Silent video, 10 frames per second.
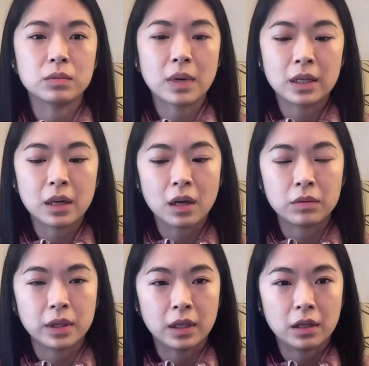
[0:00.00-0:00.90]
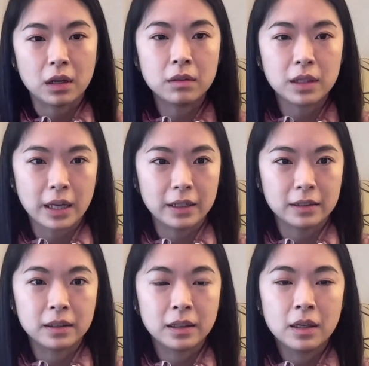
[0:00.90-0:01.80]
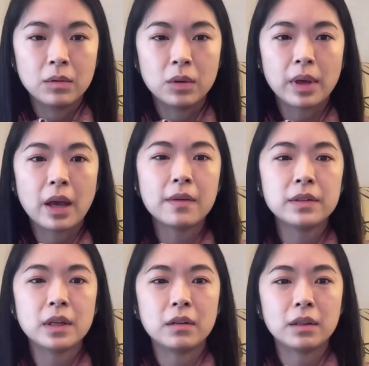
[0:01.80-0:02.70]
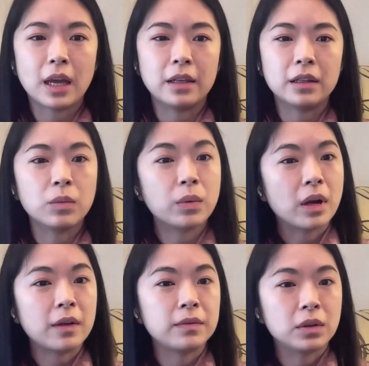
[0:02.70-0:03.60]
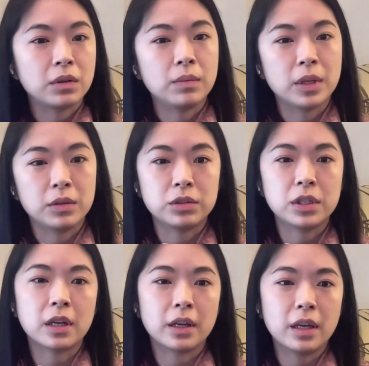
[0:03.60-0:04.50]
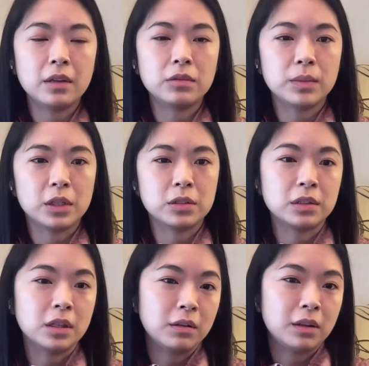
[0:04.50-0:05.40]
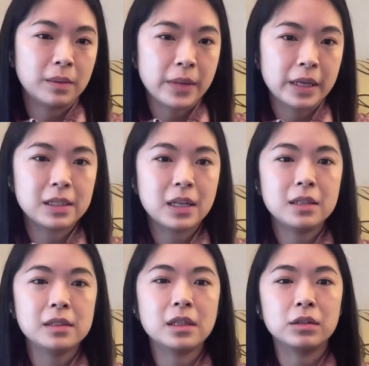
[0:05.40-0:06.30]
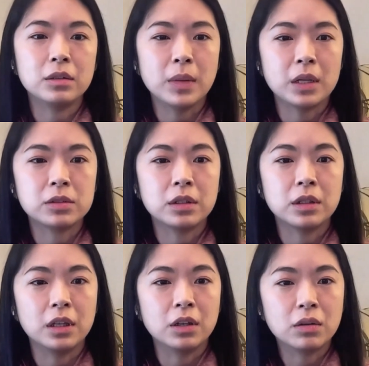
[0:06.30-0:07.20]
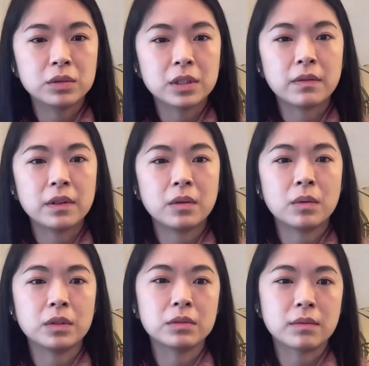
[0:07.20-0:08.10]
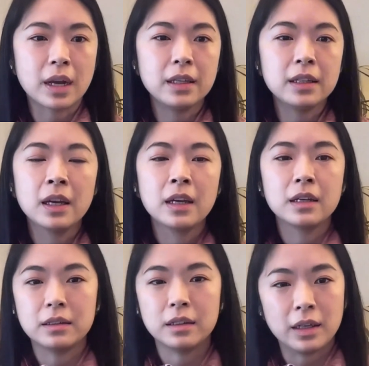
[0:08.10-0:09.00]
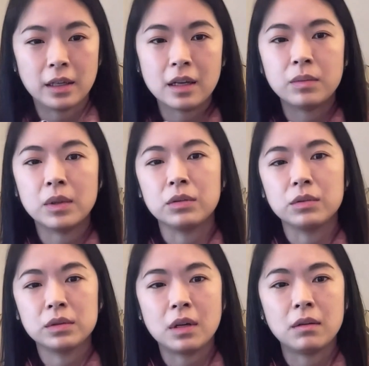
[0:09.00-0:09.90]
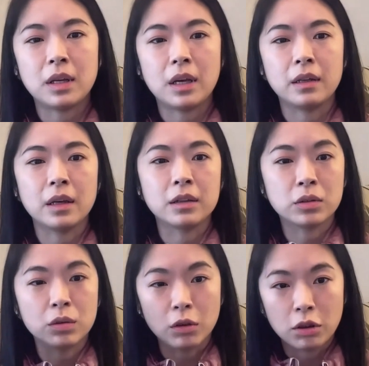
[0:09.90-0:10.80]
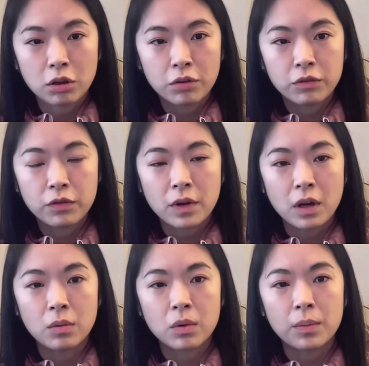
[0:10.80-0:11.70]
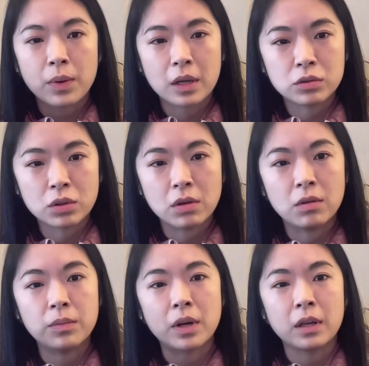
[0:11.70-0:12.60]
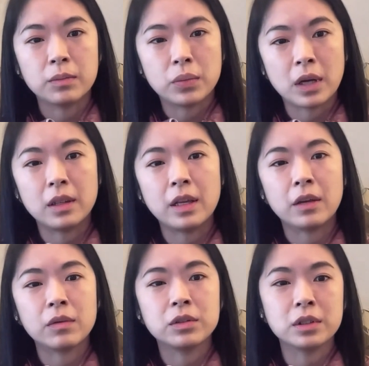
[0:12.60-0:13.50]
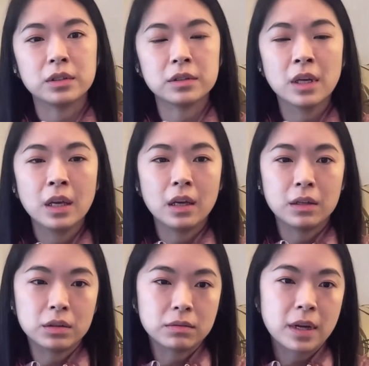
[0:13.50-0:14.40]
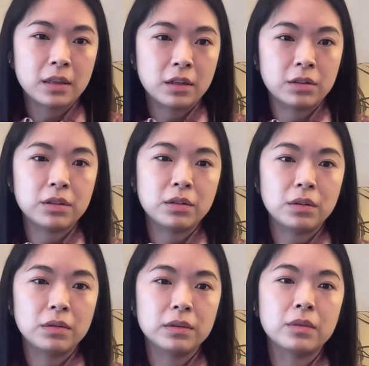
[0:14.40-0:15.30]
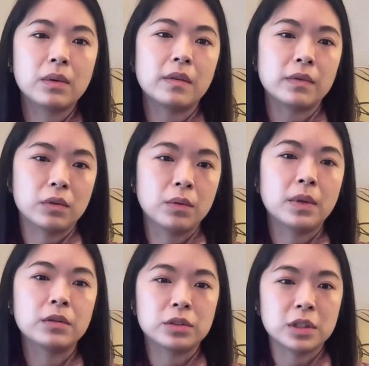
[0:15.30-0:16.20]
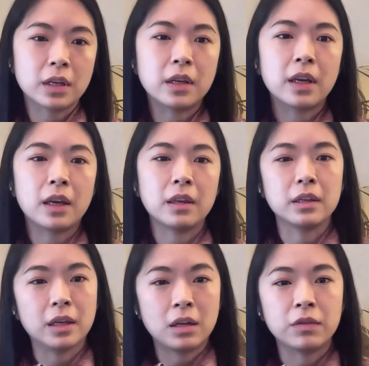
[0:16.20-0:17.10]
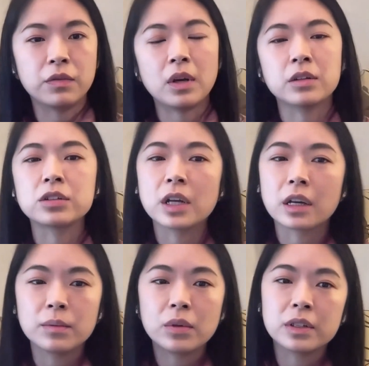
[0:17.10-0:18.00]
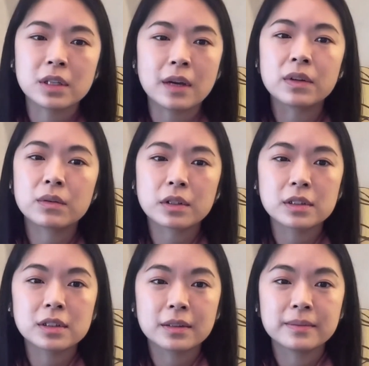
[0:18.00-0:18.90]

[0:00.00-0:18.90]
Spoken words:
write out a outline. When we have the outline, then we'll have the human to check again to make sure the outline makes sense and make sure it includes everything we want to write. And then AI will use the outline and then to learn from our brand tone, brand languages, and to write the article. Then we have a human to check again, and there are a few other checking points afterwards.